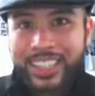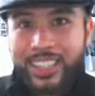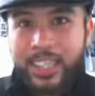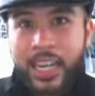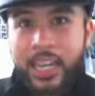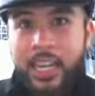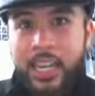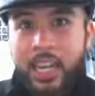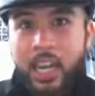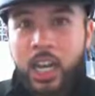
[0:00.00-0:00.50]
to
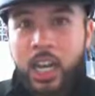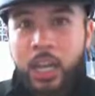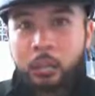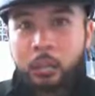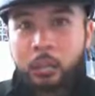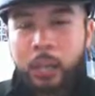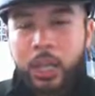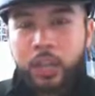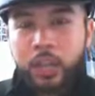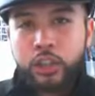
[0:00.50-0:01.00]
set it
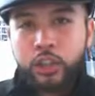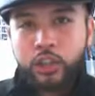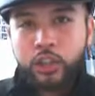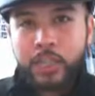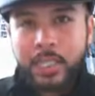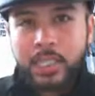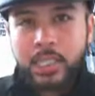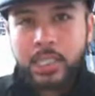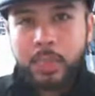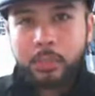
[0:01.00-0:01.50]
up
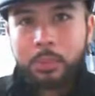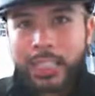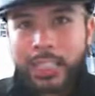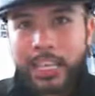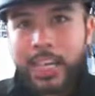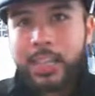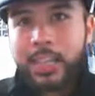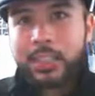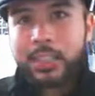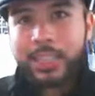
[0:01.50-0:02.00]
so that
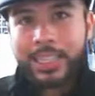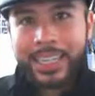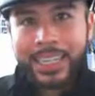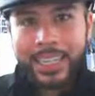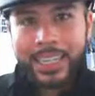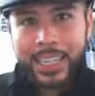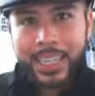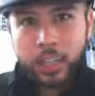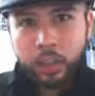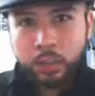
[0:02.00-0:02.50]
somebody else
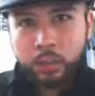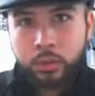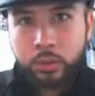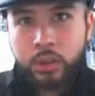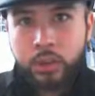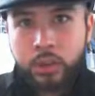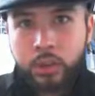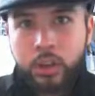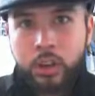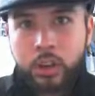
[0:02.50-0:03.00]
can get
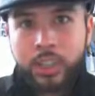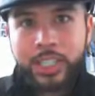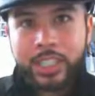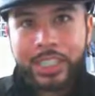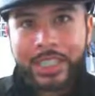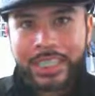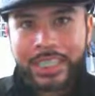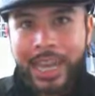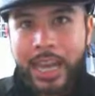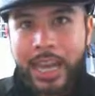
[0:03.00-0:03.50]
through the door,
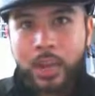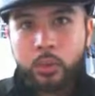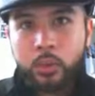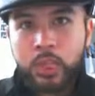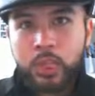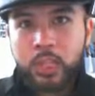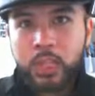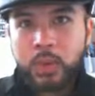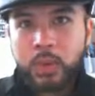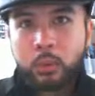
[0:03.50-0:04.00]
sit
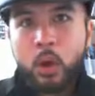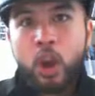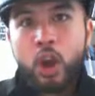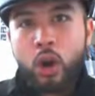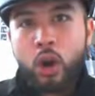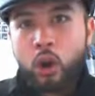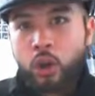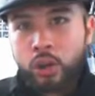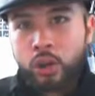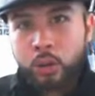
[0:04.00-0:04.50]
down with them,
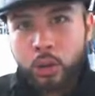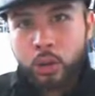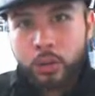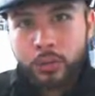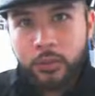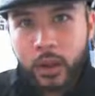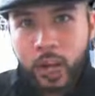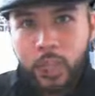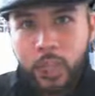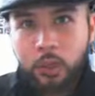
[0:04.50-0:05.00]
or do
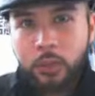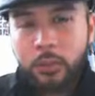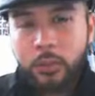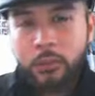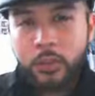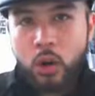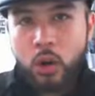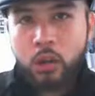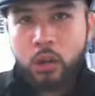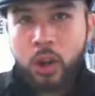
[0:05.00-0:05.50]
a
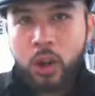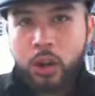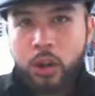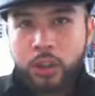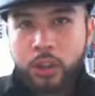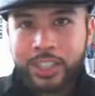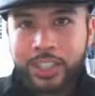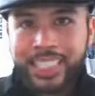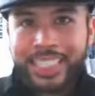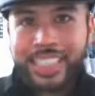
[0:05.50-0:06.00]
follow-up phone
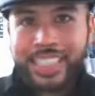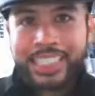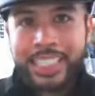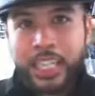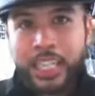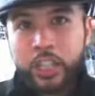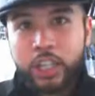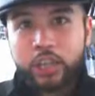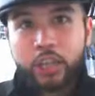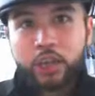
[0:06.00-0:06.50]
call to
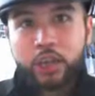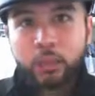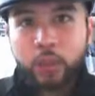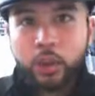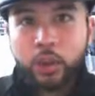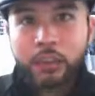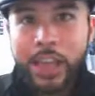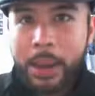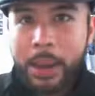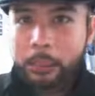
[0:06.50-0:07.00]
continue to
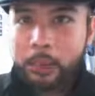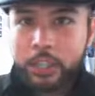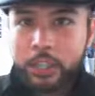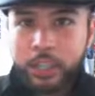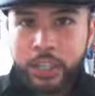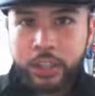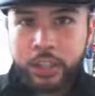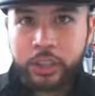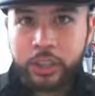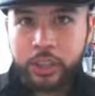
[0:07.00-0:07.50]
move that
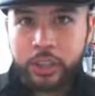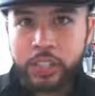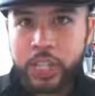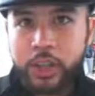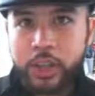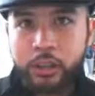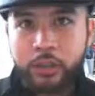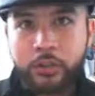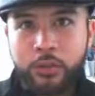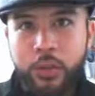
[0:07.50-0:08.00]
particular
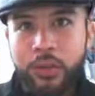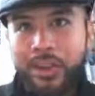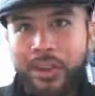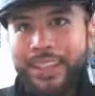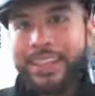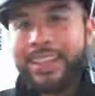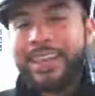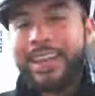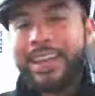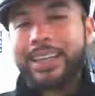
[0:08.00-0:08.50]
seller
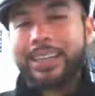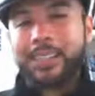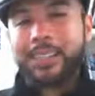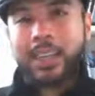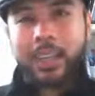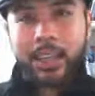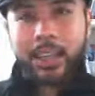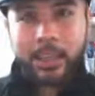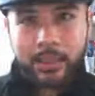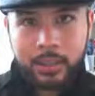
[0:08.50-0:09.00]
forward.
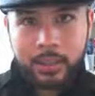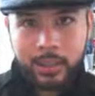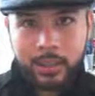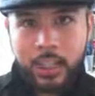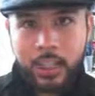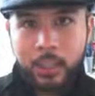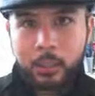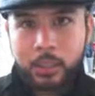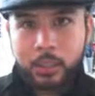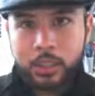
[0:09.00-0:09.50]
That's it.
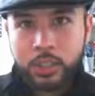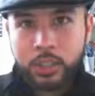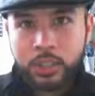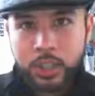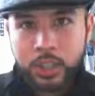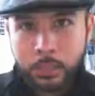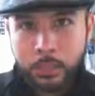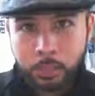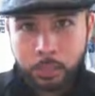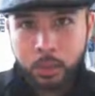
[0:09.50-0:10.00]
Keep it
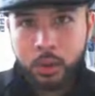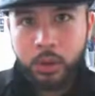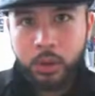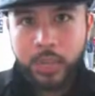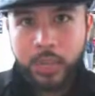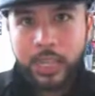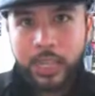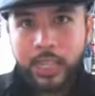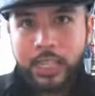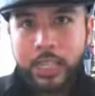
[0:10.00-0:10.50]

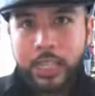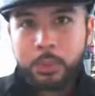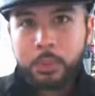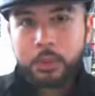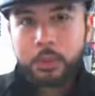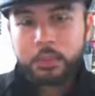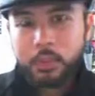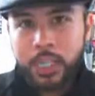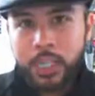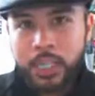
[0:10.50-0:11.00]
simple.
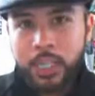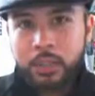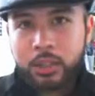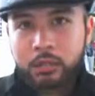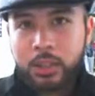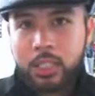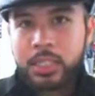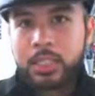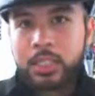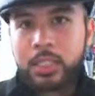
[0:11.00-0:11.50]
Keep it
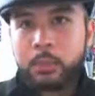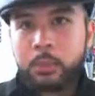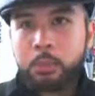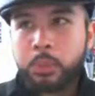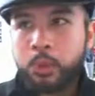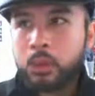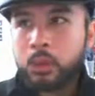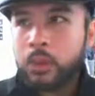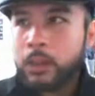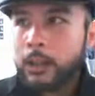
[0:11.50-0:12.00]
really, really
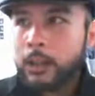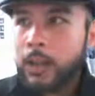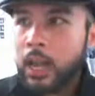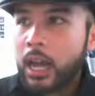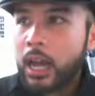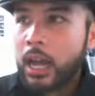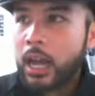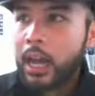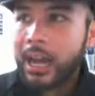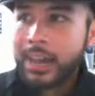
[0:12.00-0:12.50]
simple.
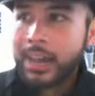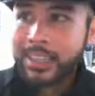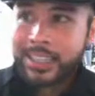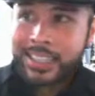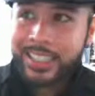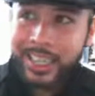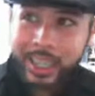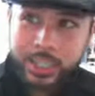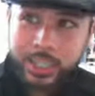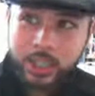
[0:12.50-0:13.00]

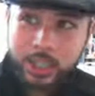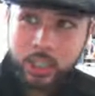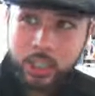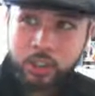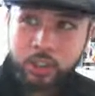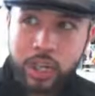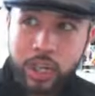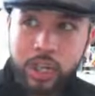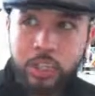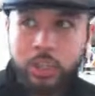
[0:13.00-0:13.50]
Yes,
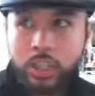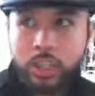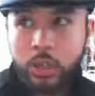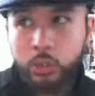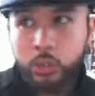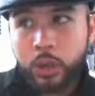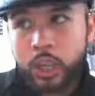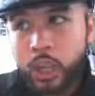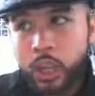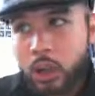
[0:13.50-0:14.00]
the strategy
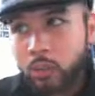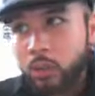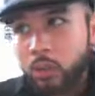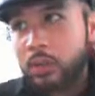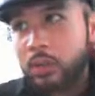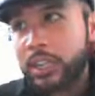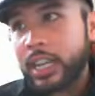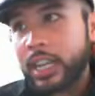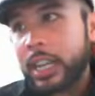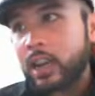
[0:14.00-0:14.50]
that we are
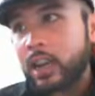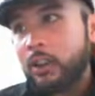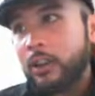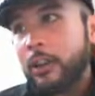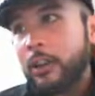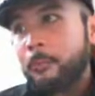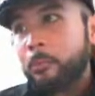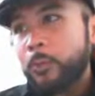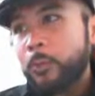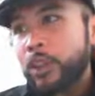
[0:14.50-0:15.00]
rolling out,